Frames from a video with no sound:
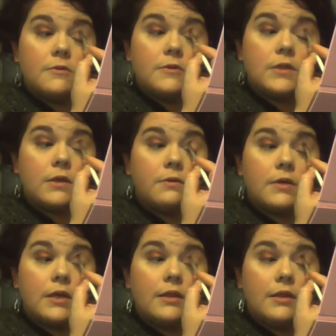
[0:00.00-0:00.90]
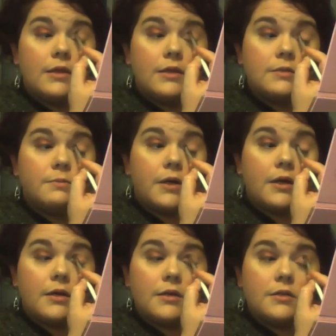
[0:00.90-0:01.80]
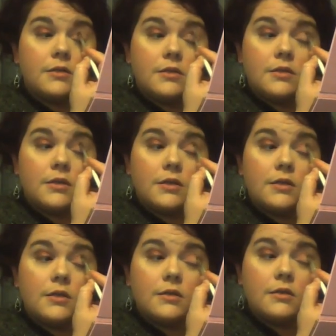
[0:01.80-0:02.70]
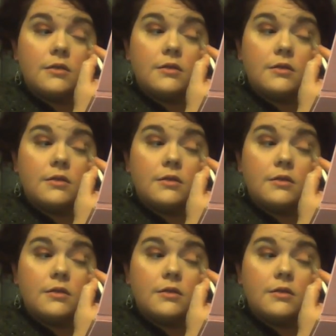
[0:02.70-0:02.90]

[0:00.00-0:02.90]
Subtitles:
So we'll get this part done.